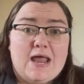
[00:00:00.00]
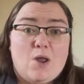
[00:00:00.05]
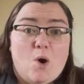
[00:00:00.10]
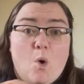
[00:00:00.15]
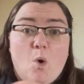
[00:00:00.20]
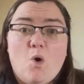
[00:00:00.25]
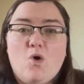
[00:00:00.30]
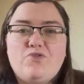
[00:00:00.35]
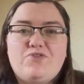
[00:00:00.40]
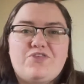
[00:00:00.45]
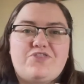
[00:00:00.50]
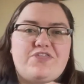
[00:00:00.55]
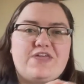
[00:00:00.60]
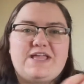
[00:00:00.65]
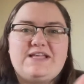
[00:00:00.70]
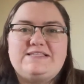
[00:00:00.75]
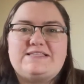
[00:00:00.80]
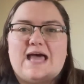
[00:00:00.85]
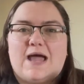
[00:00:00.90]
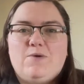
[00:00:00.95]
all the
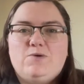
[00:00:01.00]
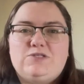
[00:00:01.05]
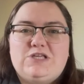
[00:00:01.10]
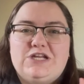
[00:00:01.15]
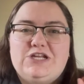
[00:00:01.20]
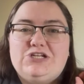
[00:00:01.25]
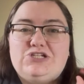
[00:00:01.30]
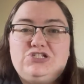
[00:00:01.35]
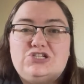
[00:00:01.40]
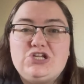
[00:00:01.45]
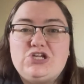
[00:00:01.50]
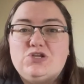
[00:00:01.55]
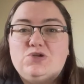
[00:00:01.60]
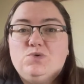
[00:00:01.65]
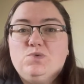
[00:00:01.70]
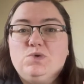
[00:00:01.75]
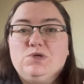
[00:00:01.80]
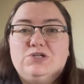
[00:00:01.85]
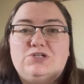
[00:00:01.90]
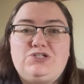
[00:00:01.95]
things that I was gonna
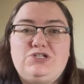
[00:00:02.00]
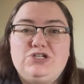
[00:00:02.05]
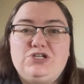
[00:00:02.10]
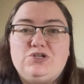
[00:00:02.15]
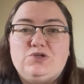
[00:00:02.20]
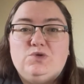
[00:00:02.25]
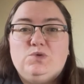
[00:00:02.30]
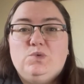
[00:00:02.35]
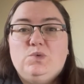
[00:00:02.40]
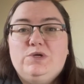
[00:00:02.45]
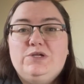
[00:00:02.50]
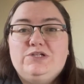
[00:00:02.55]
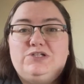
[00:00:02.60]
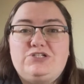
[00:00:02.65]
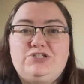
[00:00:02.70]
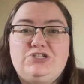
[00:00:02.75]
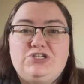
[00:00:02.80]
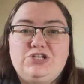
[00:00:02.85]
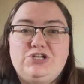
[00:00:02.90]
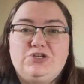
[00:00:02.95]

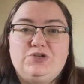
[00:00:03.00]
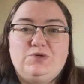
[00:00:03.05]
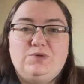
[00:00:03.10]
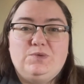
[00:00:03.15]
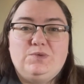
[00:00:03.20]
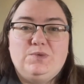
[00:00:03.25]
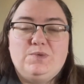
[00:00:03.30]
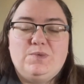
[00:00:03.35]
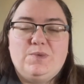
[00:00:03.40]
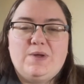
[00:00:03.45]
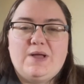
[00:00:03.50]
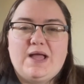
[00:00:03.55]
do.